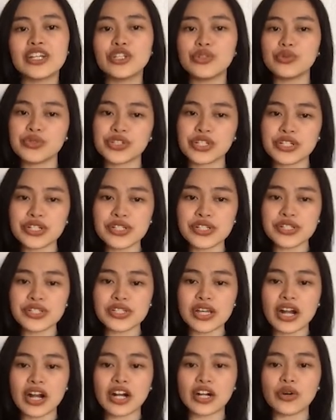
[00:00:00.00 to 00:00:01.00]

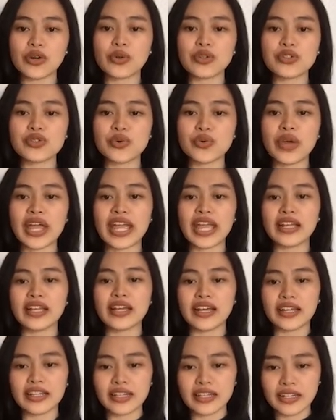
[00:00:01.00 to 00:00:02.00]
Users are also
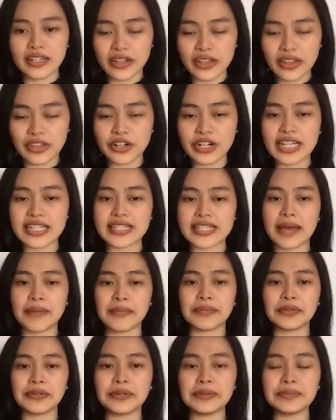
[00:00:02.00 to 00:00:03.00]
another
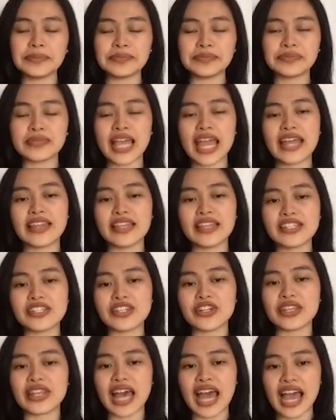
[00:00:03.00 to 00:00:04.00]
example. And
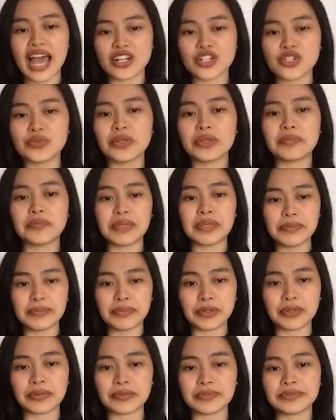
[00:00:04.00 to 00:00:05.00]
these are the actual
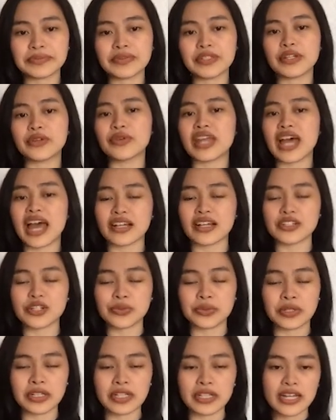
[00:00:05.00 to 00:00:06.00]
people, the
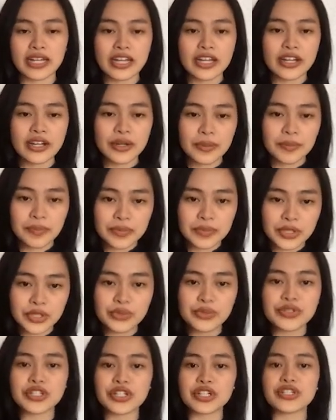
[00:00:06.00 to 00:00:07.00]
actual
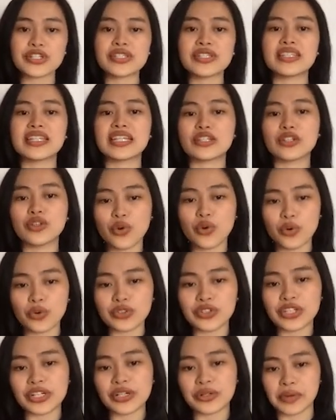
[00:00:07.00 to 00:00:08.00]
users that
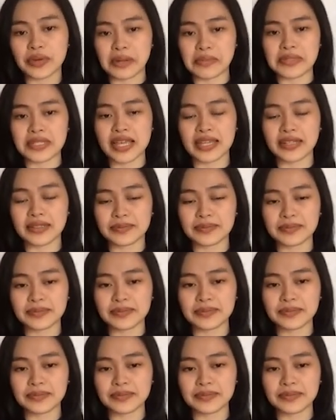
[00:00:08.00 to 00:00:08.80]
go to your website.